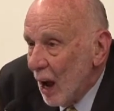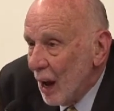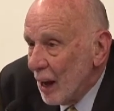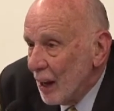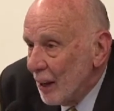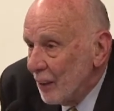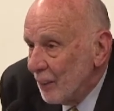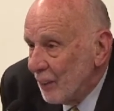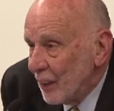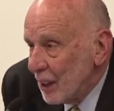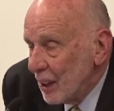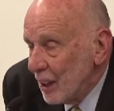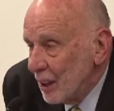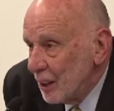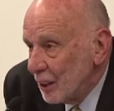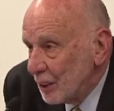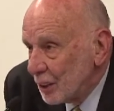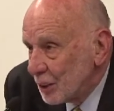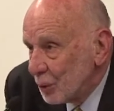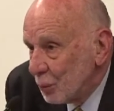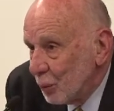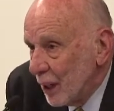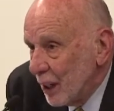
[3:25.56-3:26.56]
in the
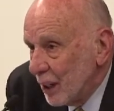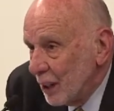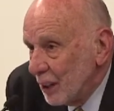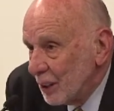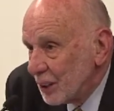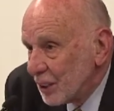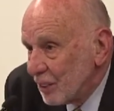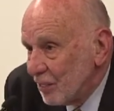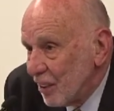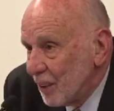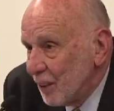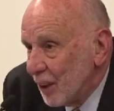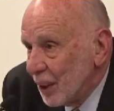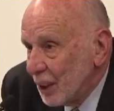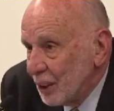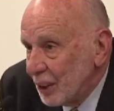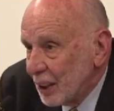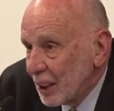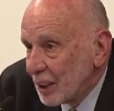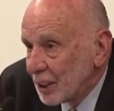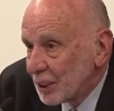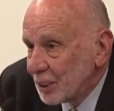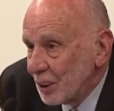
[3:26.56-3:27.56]
years when Sir Owen
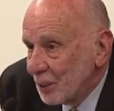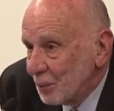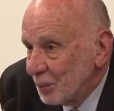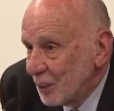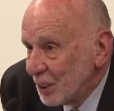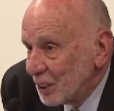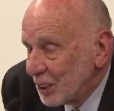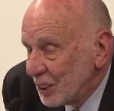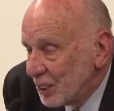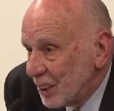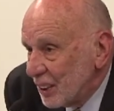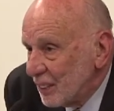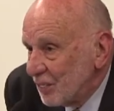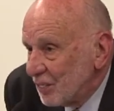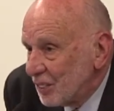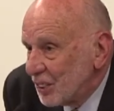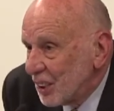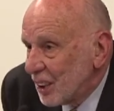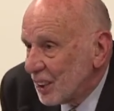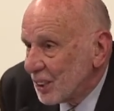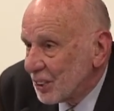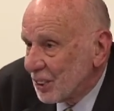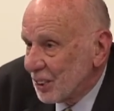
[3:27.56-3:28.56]
Dixon was Chief
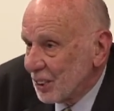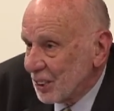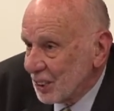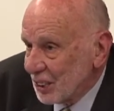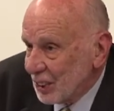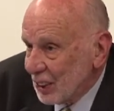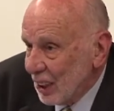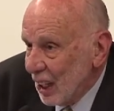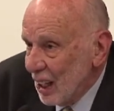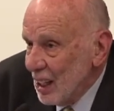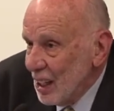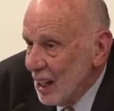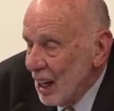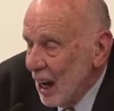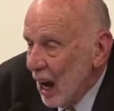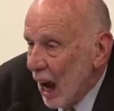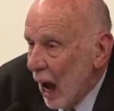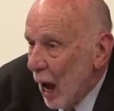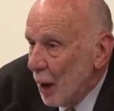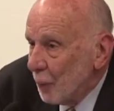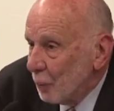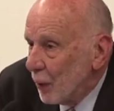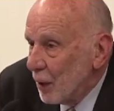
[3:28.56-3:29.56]
Justice,
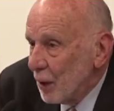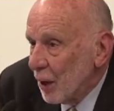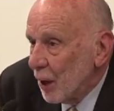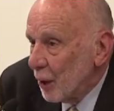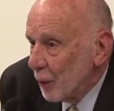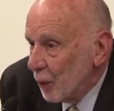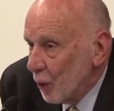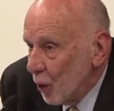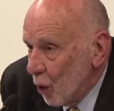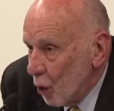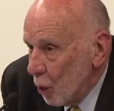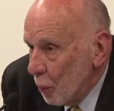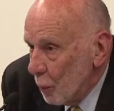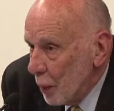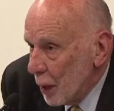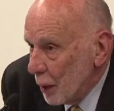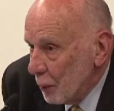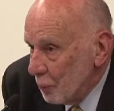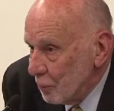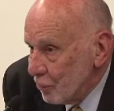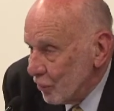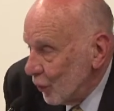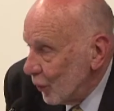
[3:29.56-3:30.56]
and we had all
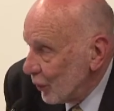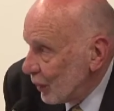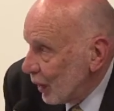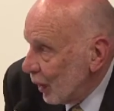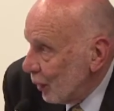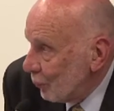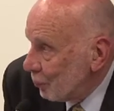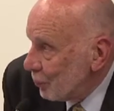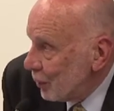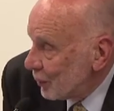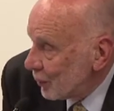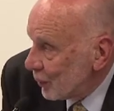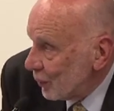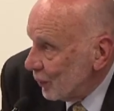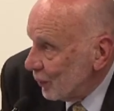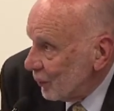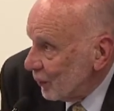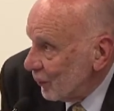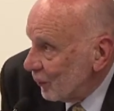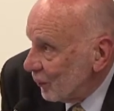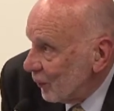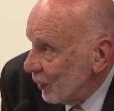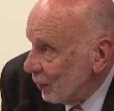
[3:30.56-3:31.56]
been brought up
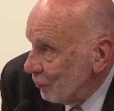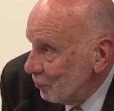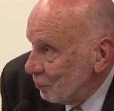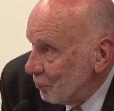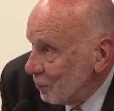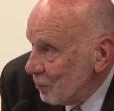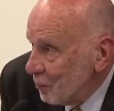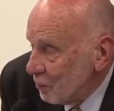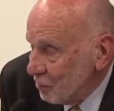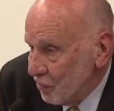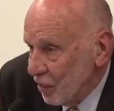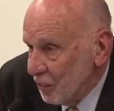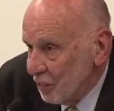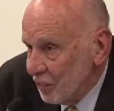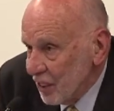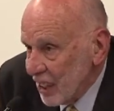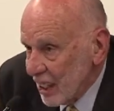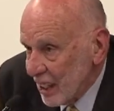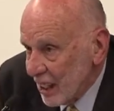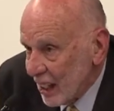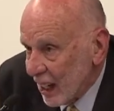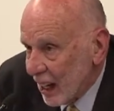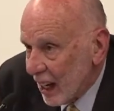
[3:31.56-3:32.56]
to
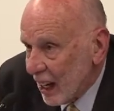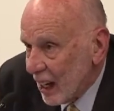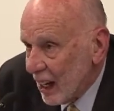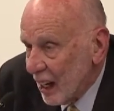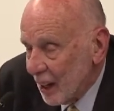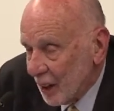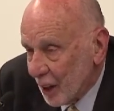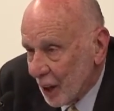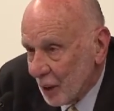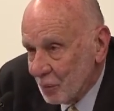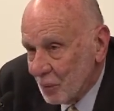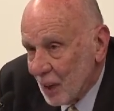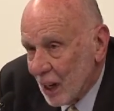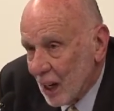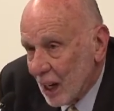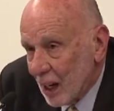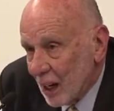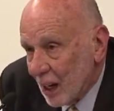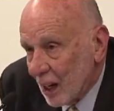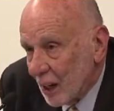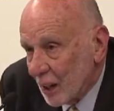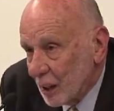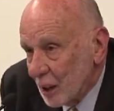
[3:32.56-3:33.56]
revere and
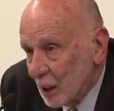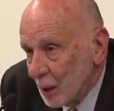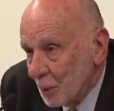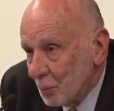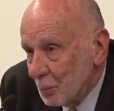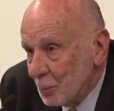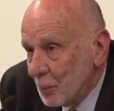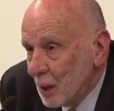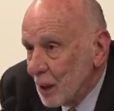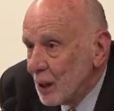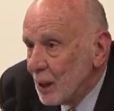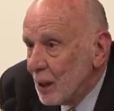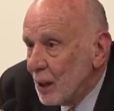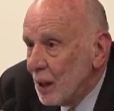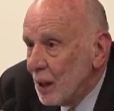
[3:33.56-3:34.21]
admire him.